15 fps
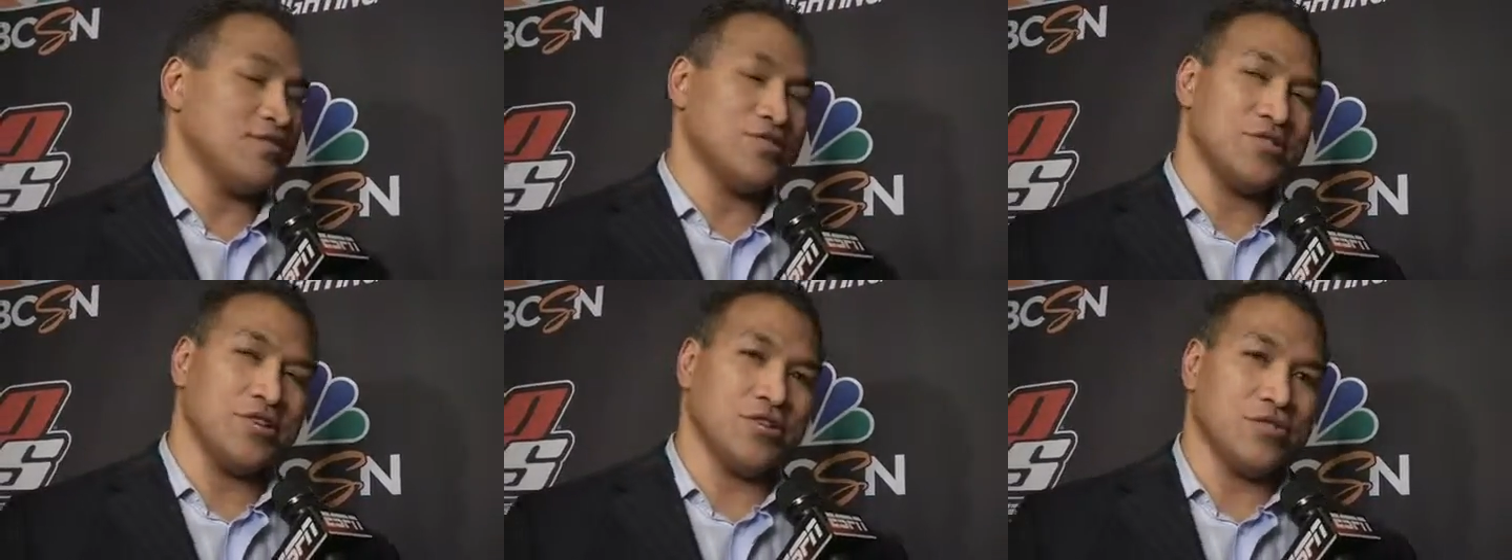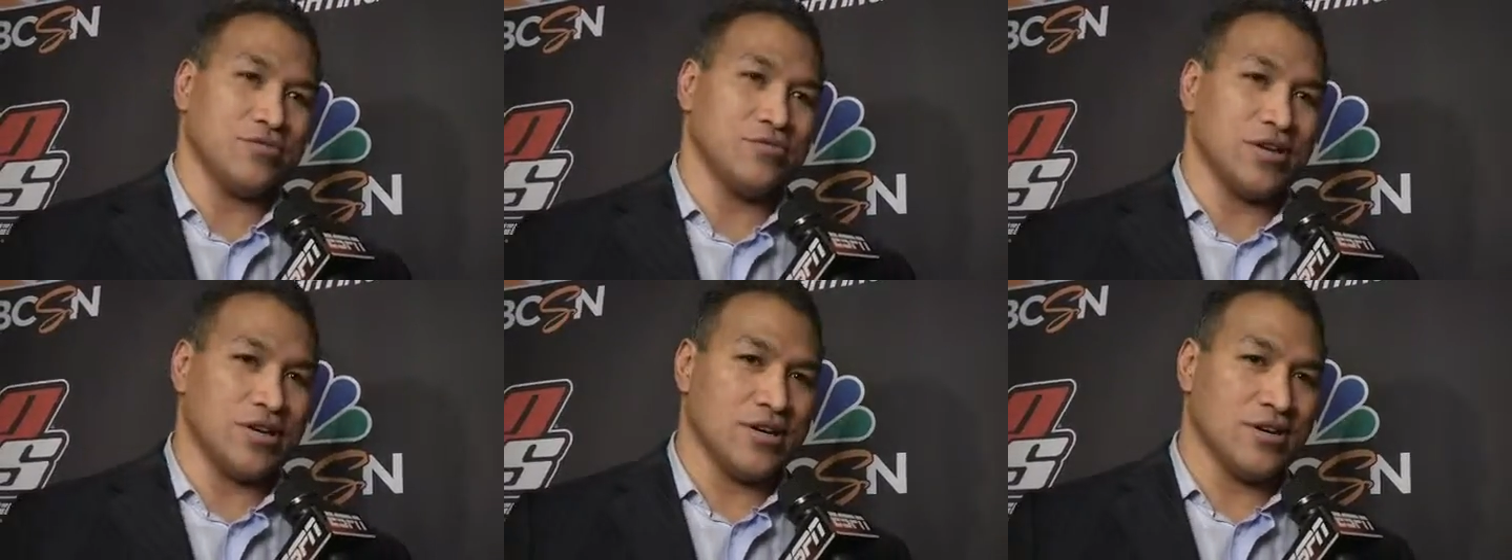
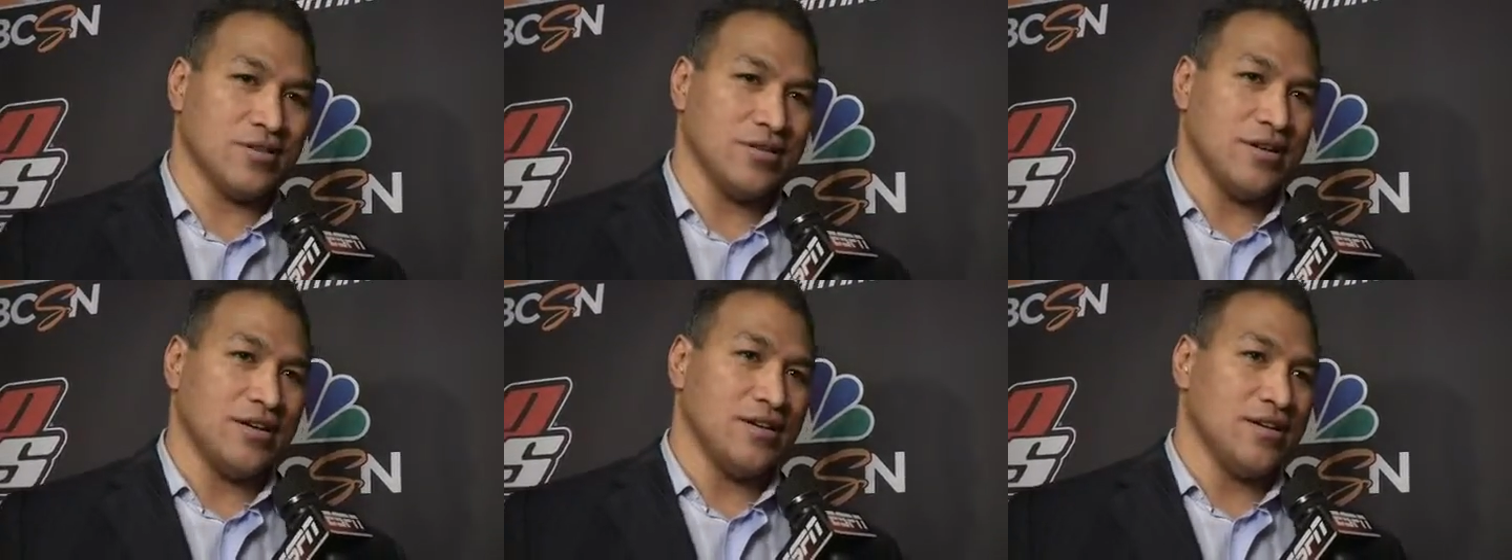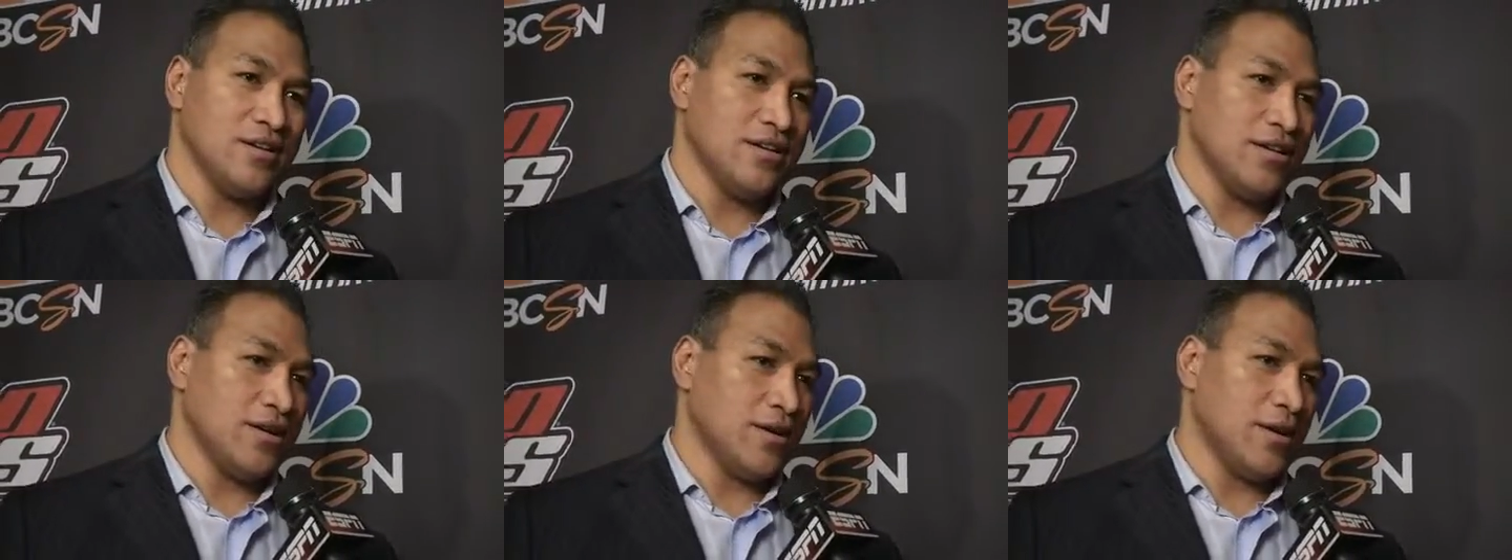So
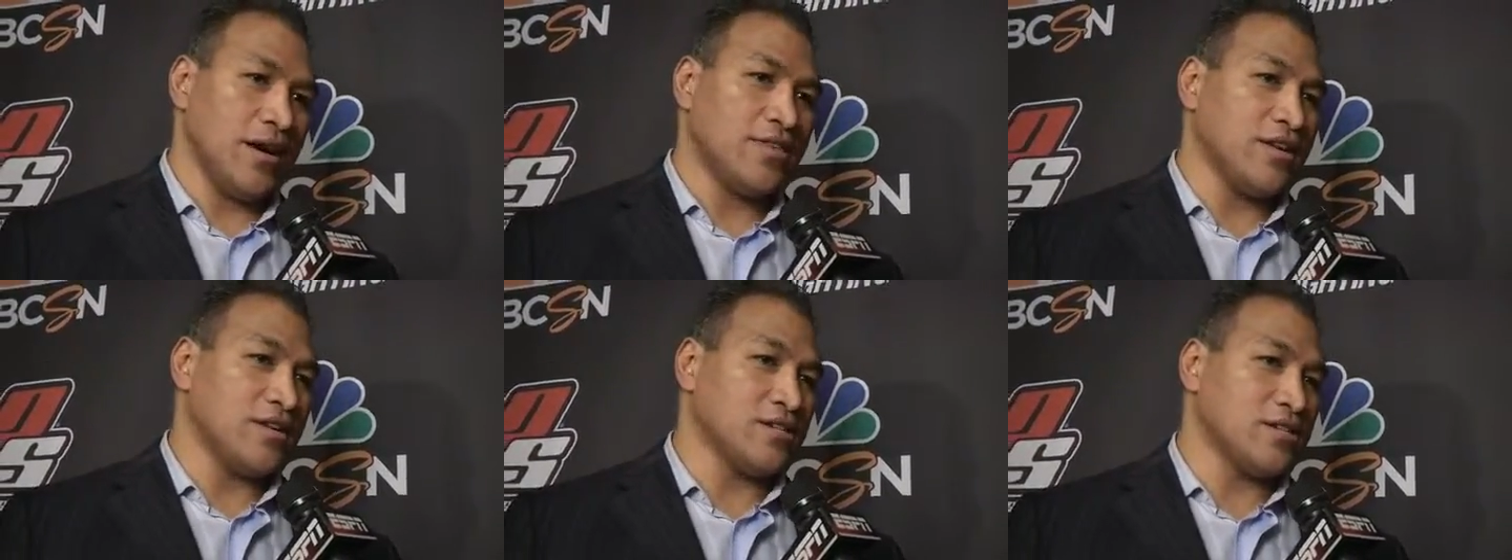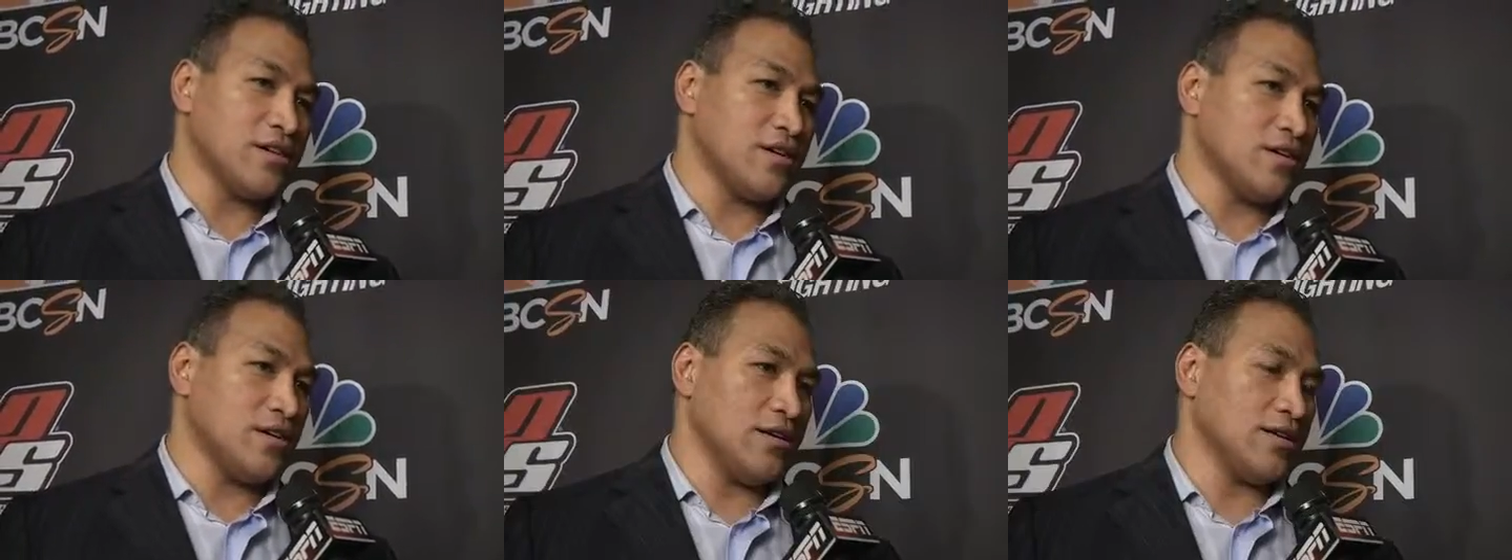I think
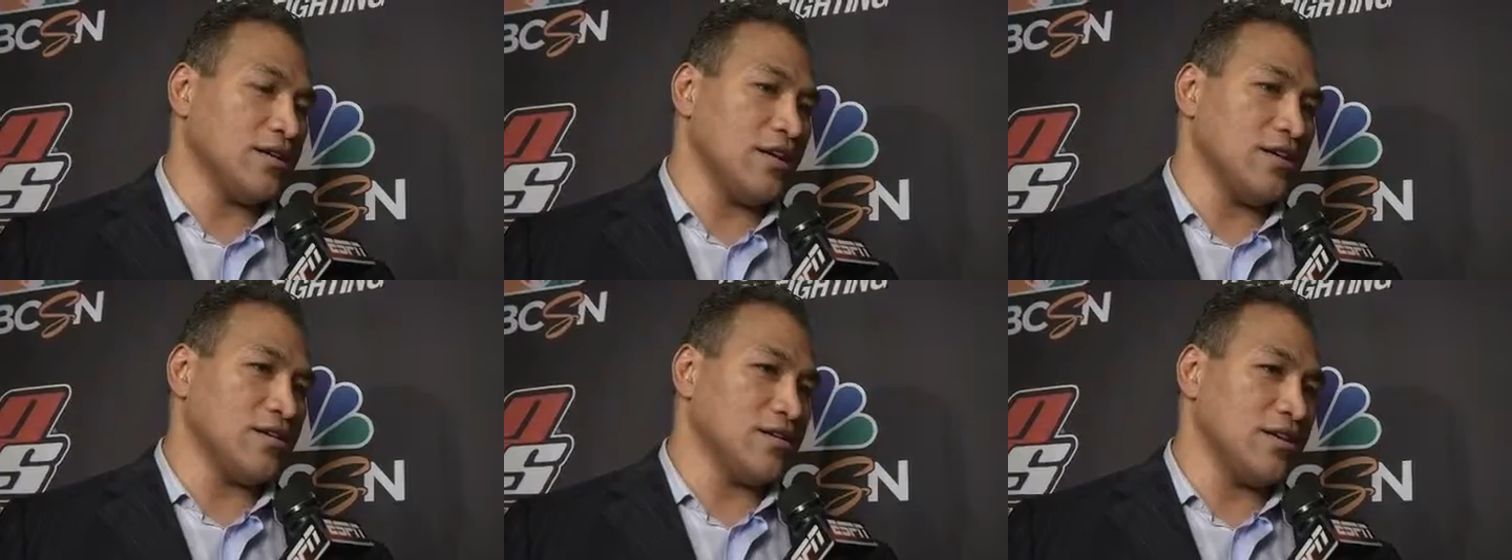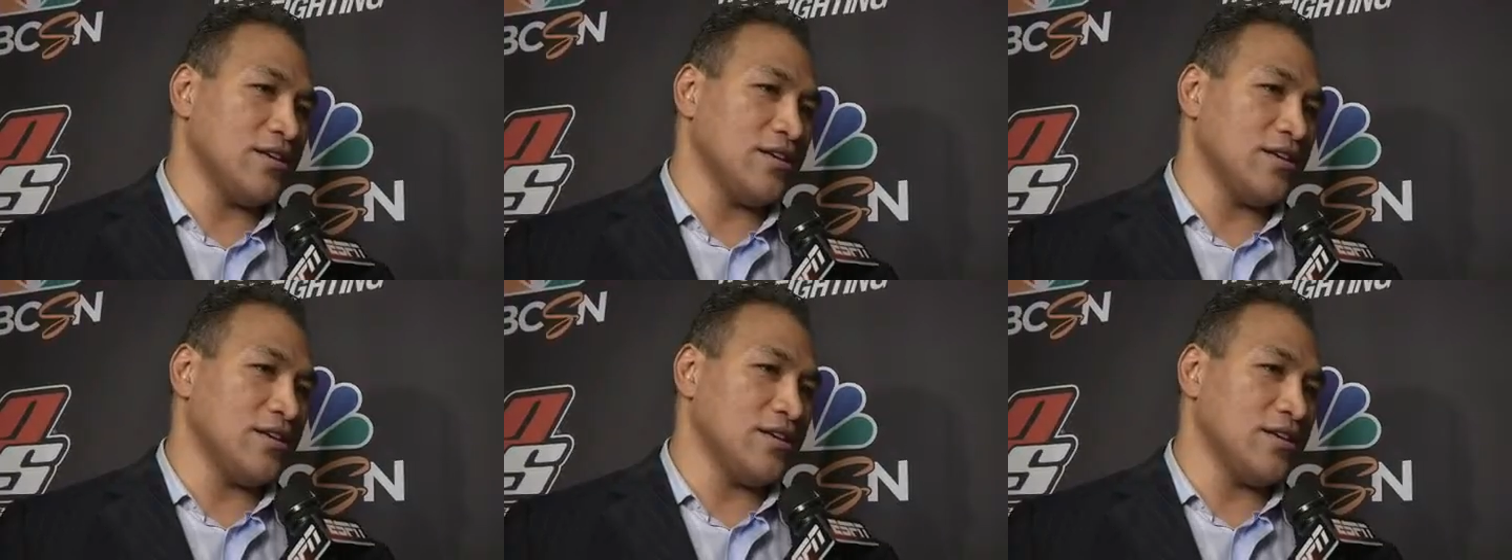again